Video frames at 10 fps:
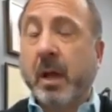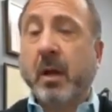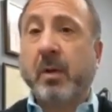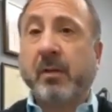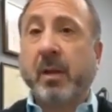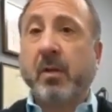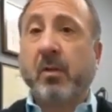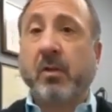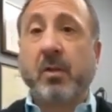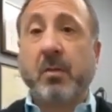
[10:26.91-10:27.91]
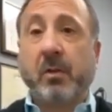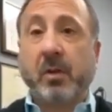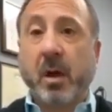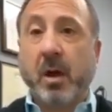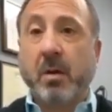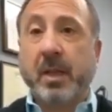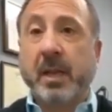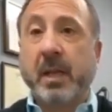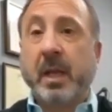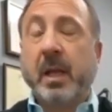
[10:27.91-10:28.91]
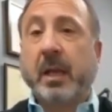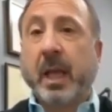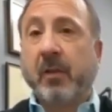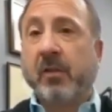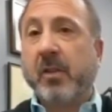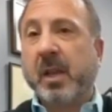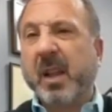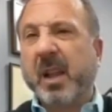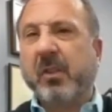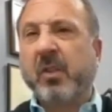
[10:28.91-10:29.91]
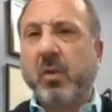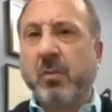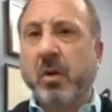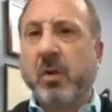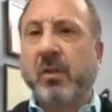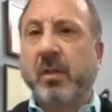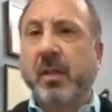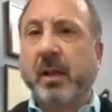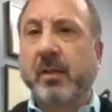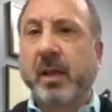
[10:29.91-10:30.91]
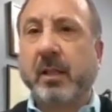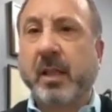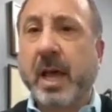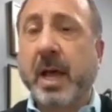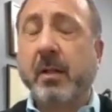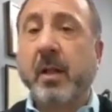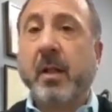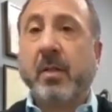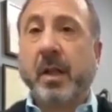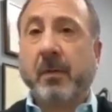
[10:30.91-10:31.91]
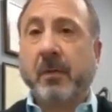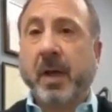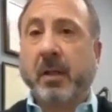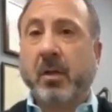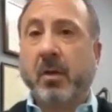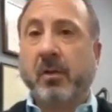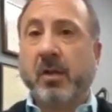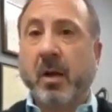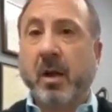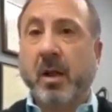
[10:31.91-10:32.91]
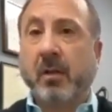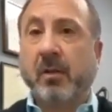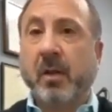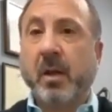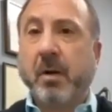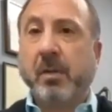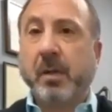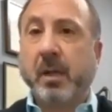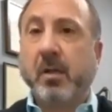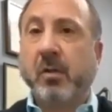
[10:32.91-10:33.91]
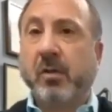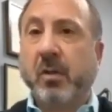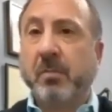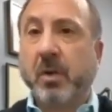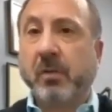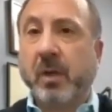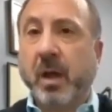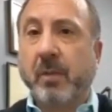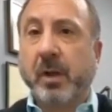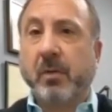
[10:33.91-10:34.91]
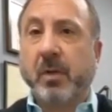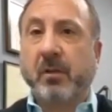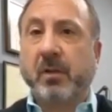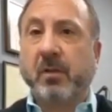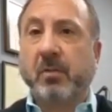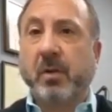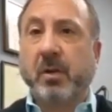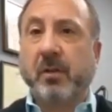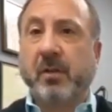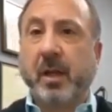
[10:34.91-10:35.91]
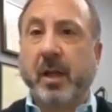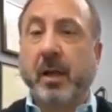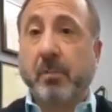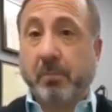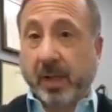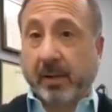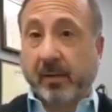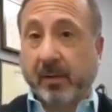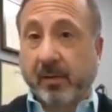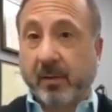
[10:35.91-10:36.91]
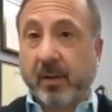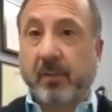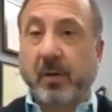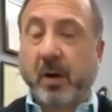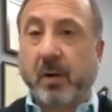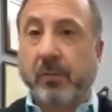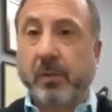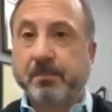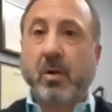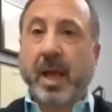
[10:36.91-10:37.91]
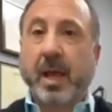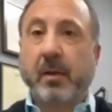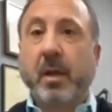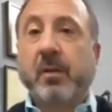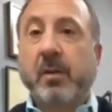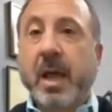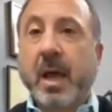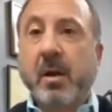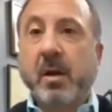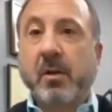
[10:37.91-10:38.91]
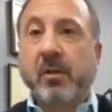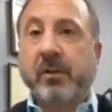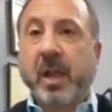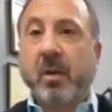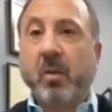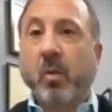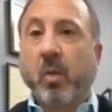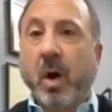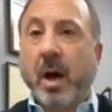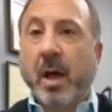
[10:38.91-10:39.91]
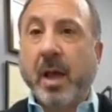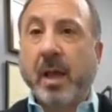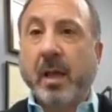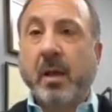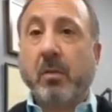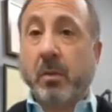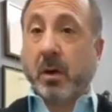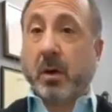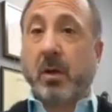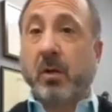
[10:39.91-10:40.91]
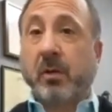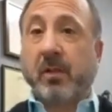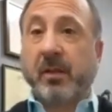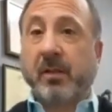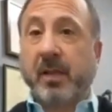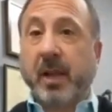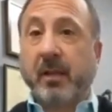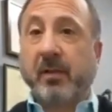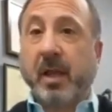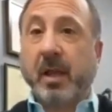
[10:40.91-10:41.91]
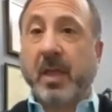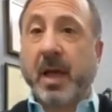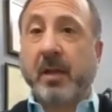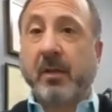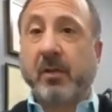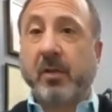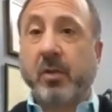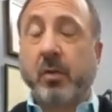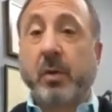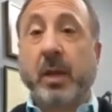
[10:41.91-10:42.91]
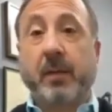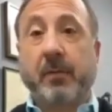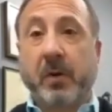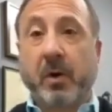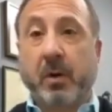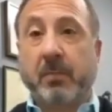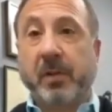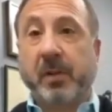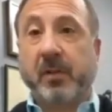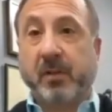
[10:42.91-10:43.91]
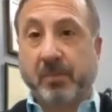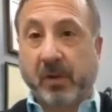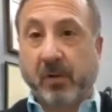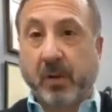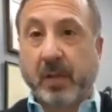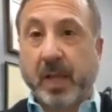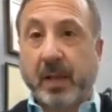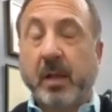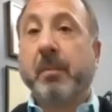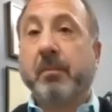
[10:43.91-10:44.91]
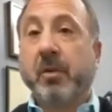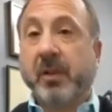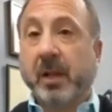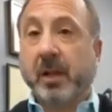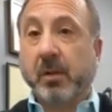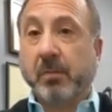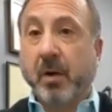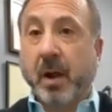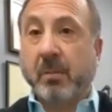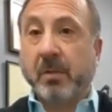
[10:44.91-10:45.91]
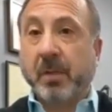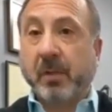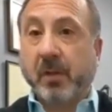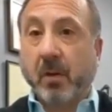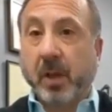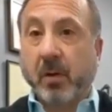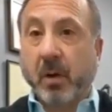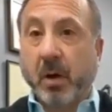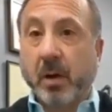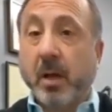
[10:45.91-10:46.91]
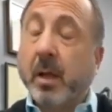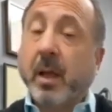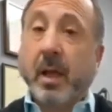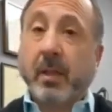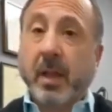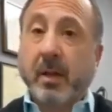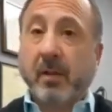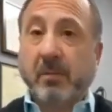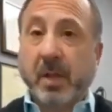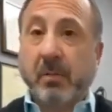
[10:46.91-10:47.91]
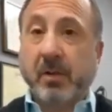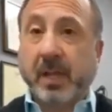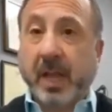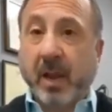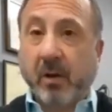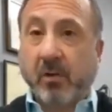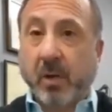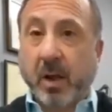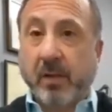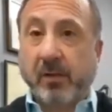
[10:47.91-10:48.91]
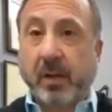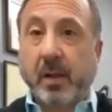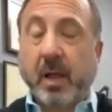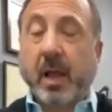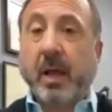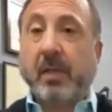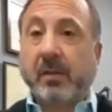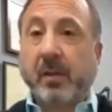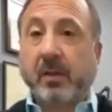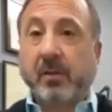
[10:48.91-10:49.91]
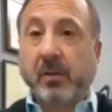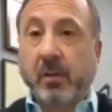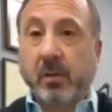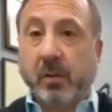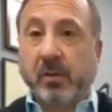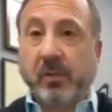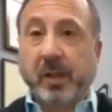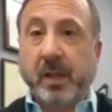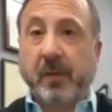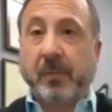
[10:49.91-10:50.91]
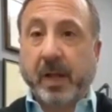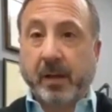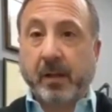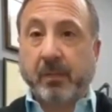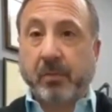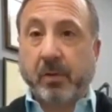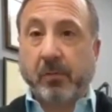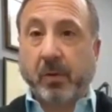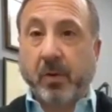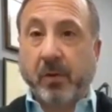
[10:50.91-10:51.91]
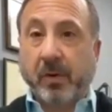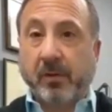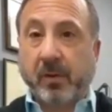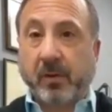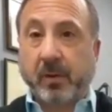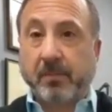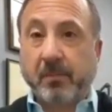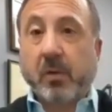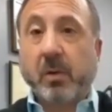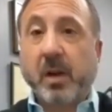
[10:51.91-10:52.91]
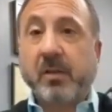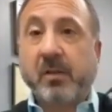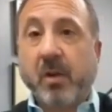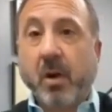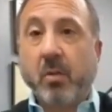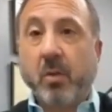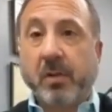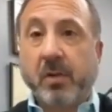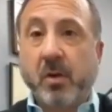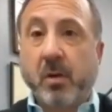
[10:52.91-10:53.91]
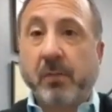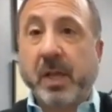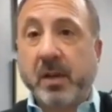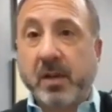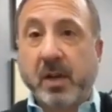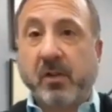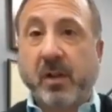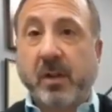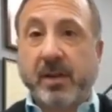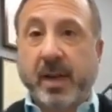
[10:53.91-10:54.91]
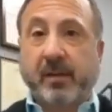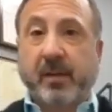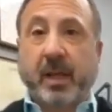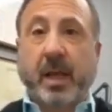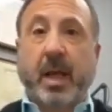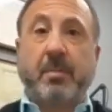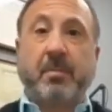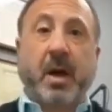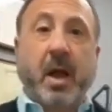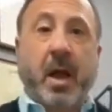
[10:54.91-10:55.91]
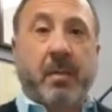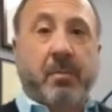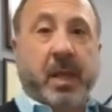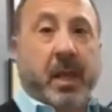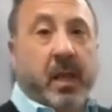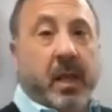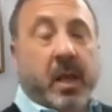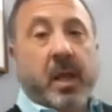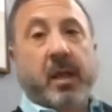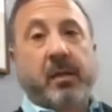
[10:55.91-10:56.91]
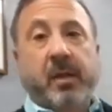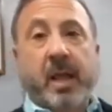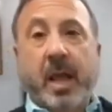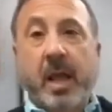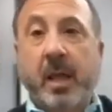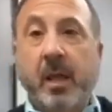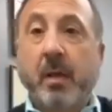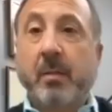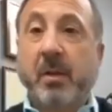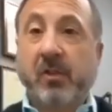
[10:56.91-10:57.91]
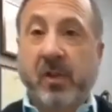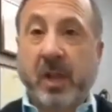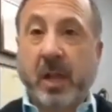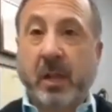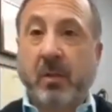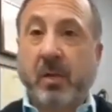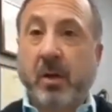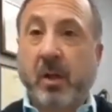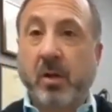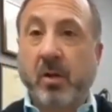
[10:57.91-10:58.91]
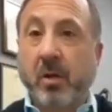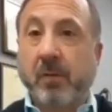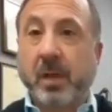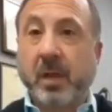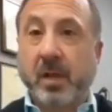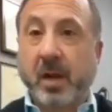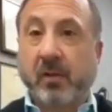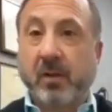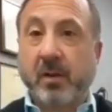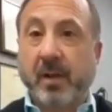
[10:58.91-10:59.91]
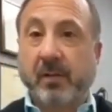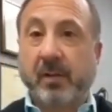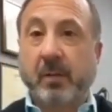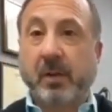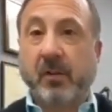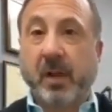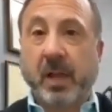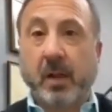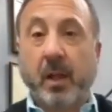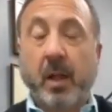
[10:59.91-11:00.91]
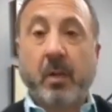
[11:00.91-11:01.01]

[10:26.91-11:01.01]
I would say those are the most common. Occasionally can have tumors and things like that that affect those areas. Probably those are the most common reasons we would see the plexus involved. Okay, so now you understand why we're going to use this test, and that is to confirm the suspicion that a particular problem is going on, and then to be able to characterize it, and that's exclusively affecting the peripheral nervous system. So we're going to start with nerve conduction testing, and behind me is a machine that we call a nerve conduction testing machine.